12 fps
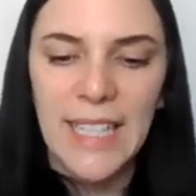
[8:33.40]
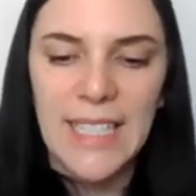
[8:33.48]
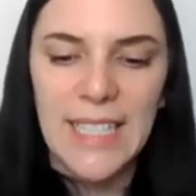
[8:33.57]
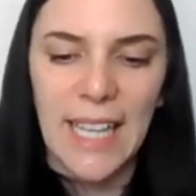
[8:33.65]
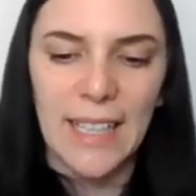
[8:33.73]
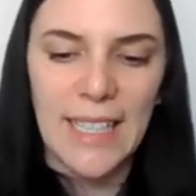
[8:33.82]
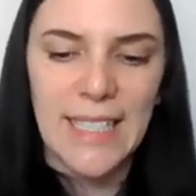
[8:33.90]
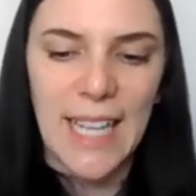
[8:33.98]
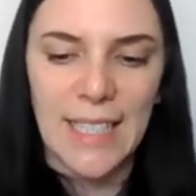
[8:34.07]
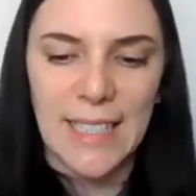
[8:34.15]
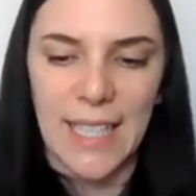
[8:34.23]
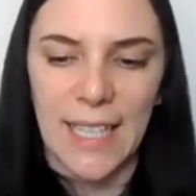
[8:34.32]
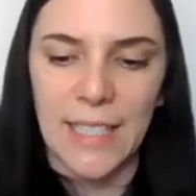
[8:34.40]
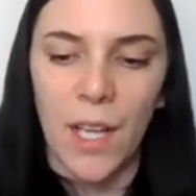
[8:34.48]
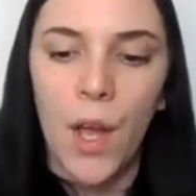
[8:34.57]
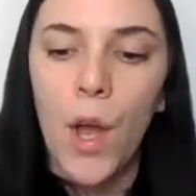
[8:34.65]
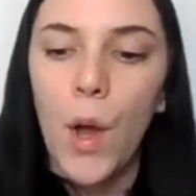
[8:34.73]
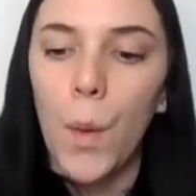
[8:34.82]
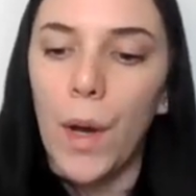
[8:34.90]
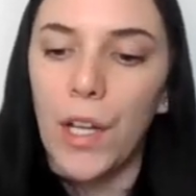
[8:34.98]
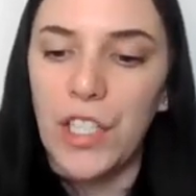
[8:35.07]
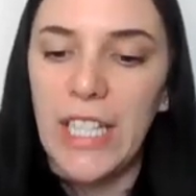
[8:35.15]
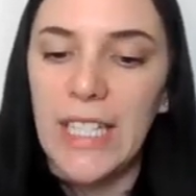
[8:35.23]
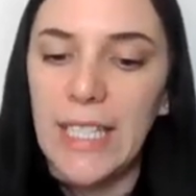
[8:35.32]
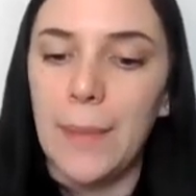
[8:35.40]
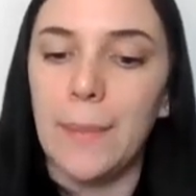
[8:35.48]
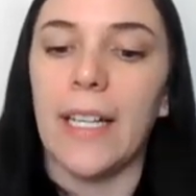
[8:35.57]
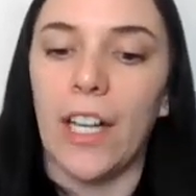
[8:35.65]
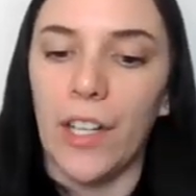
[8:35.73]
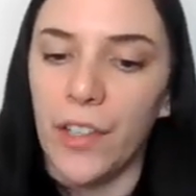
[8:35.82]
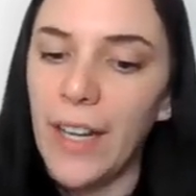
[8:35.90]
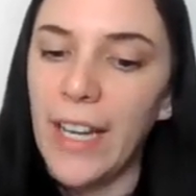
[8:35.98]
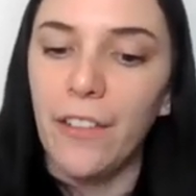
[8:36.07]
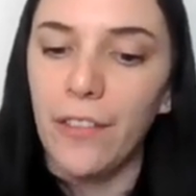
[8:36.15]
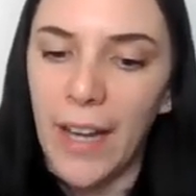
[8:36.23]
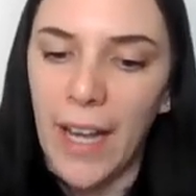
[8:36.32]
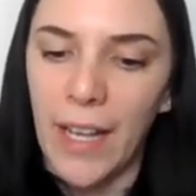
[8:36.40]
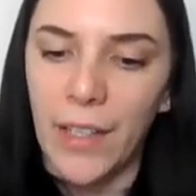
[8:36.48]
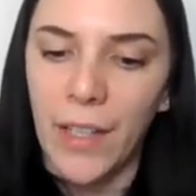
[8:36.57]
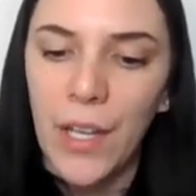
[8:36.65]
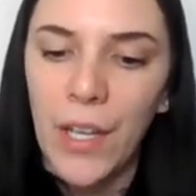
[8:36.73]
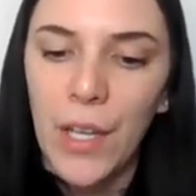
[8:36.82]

Stanley's dad says, "Well, she seems like a great friend.